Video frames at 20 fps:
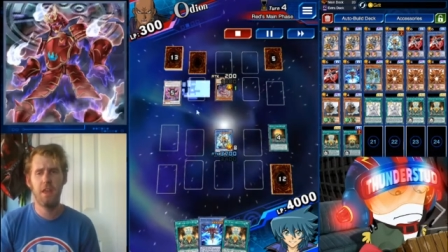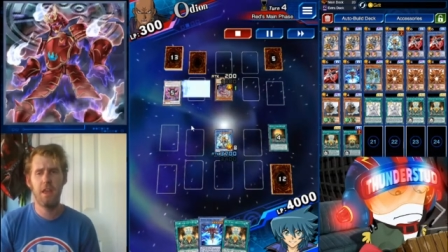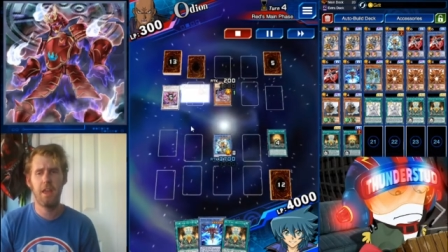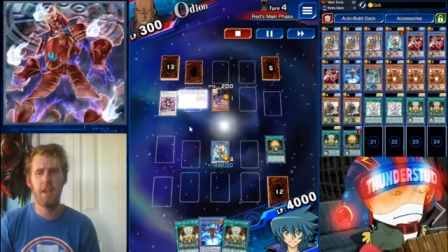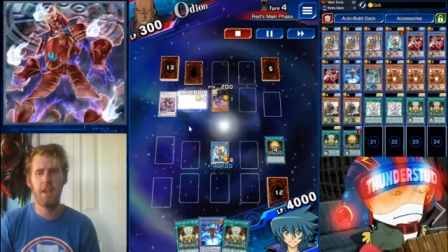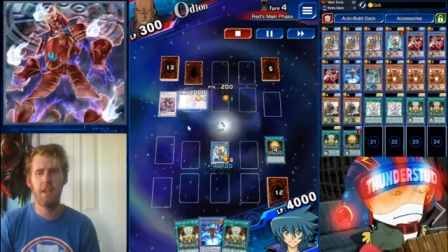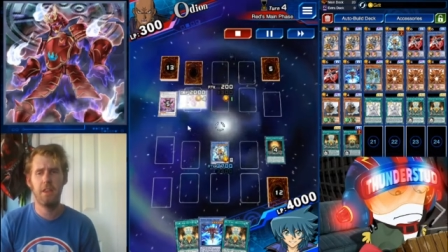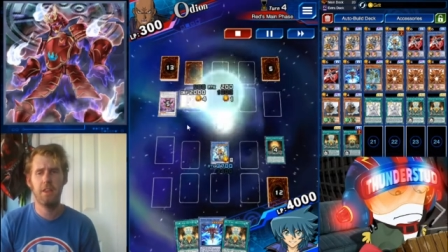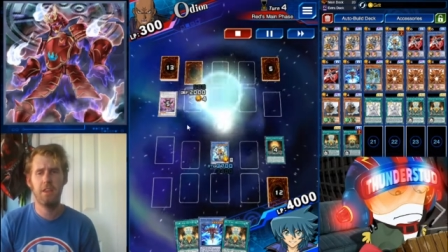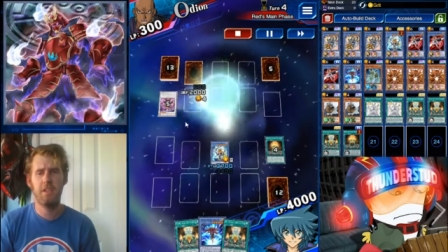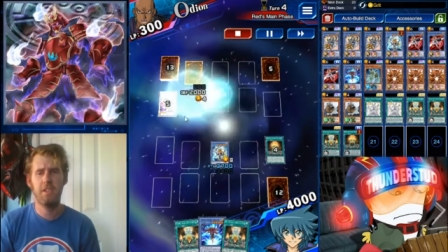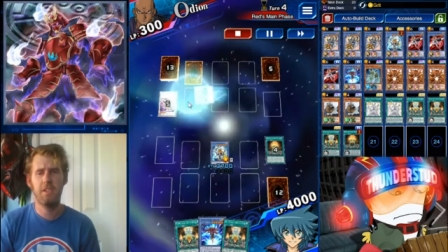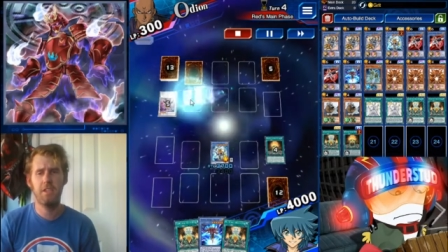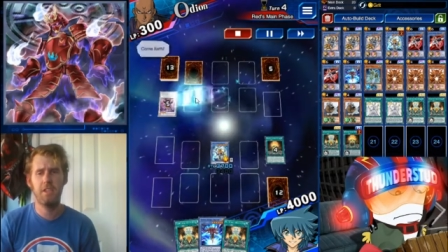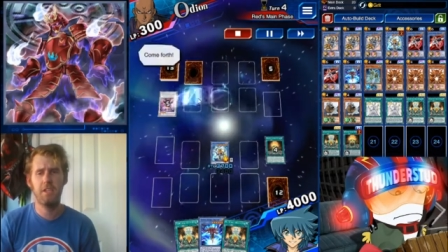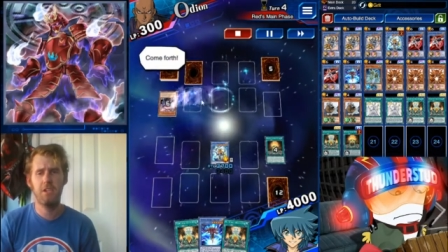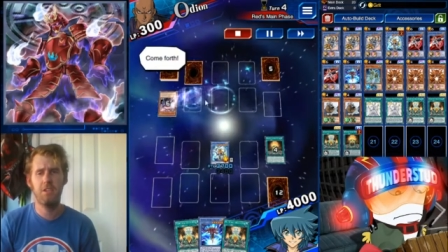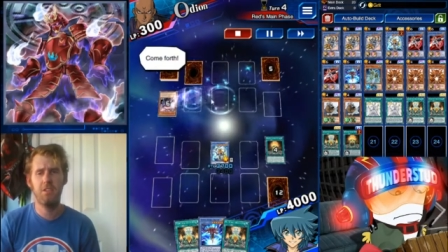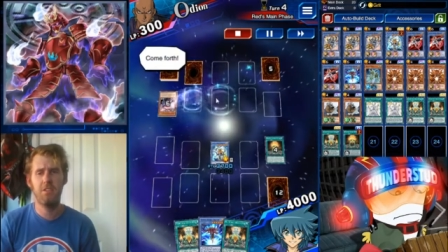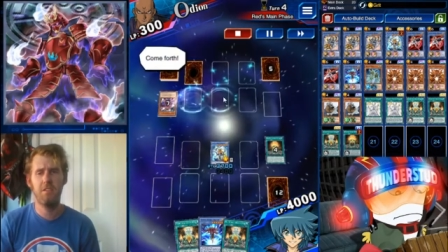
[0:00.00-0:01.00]
a
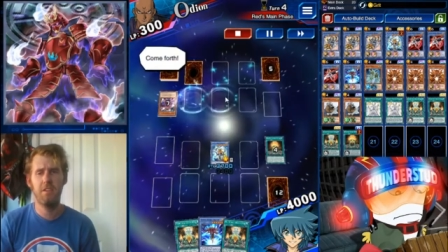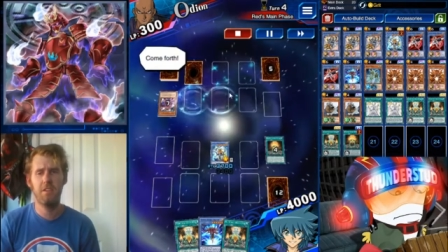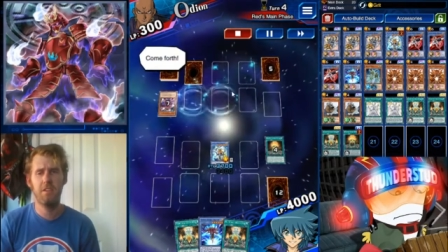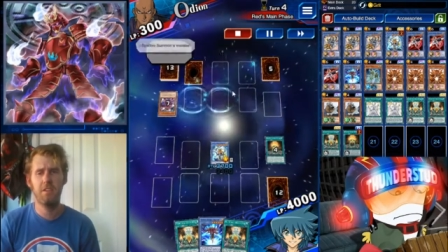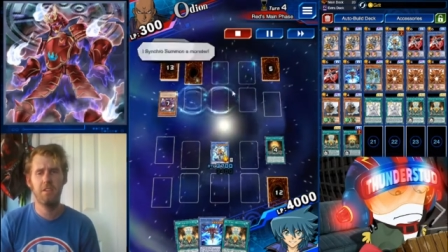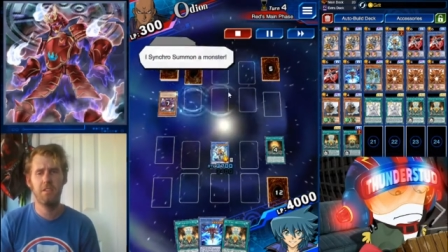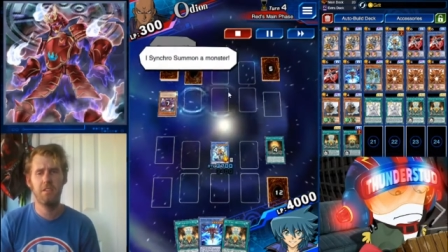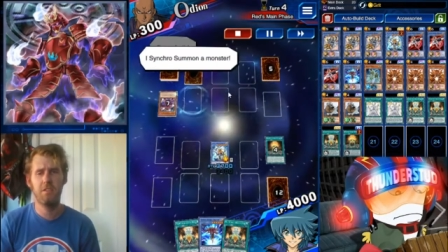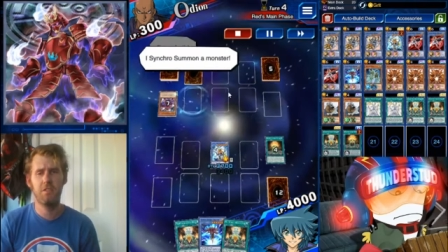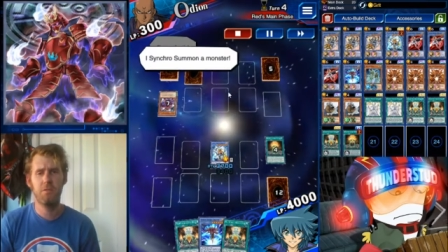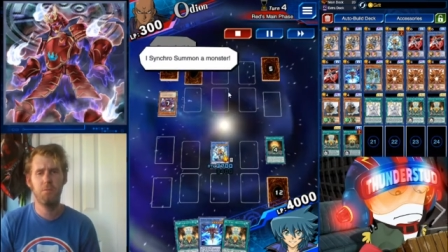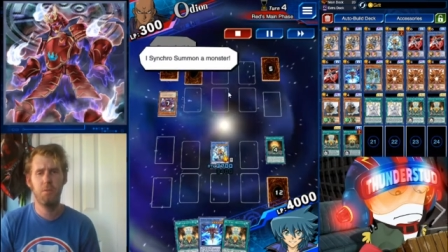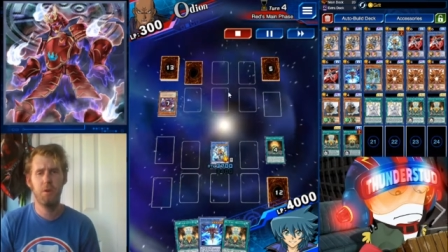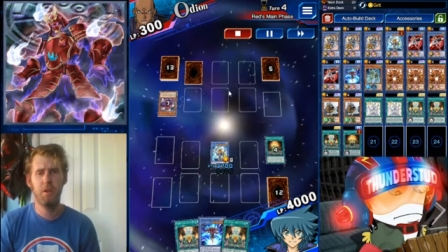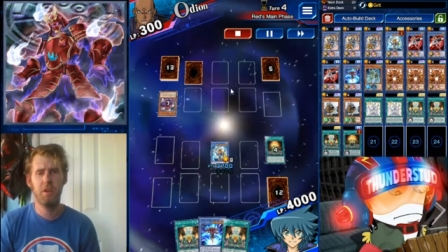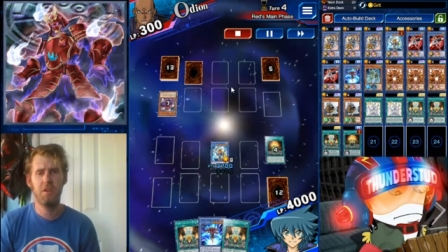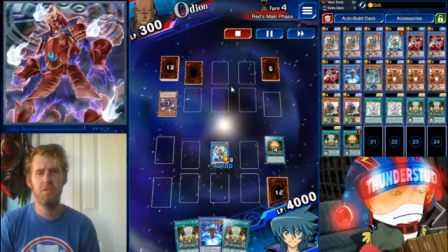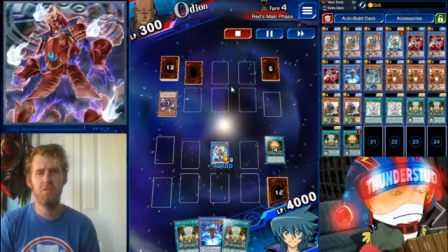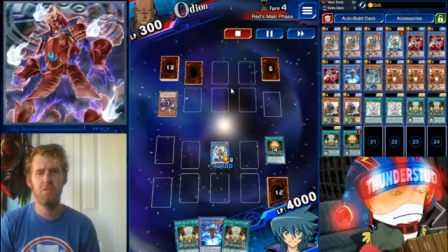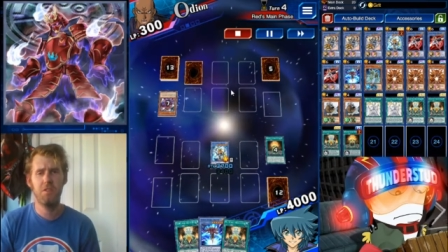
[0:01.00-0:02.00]
Legendary 6, That's a
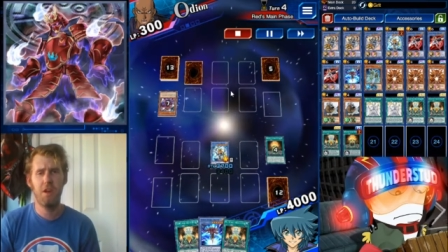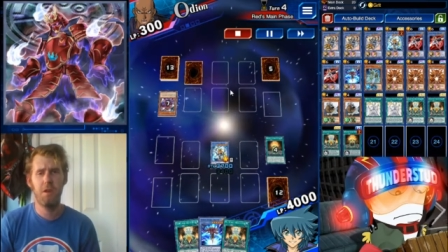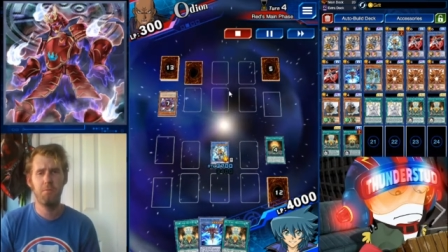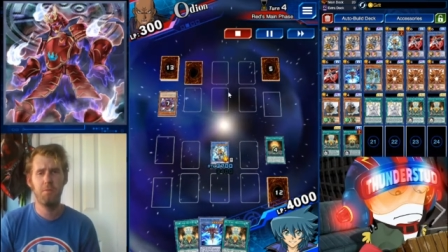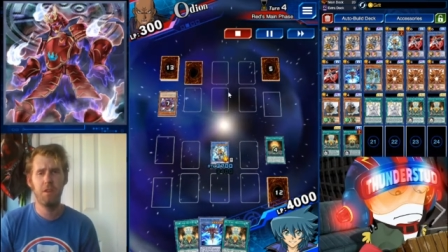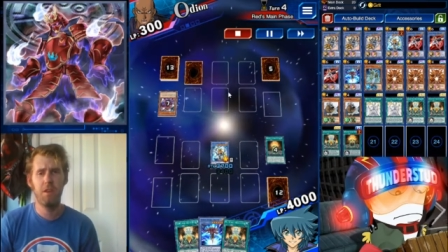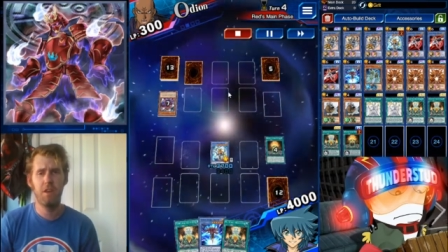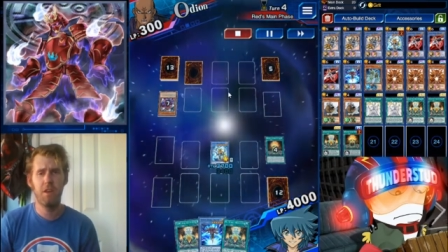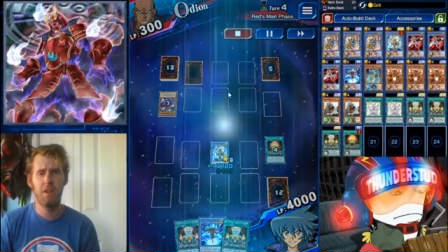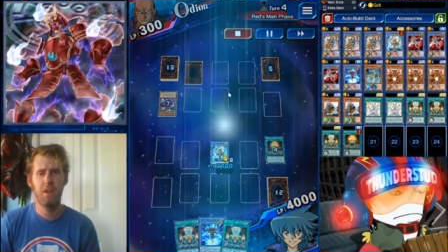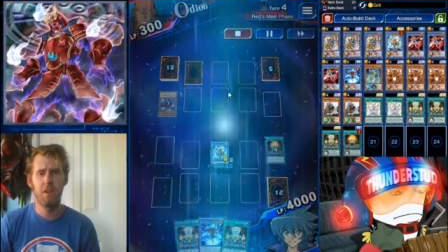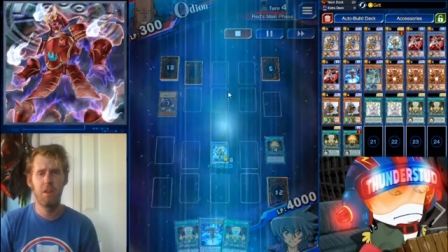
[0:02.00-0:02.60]
pretty good top deck.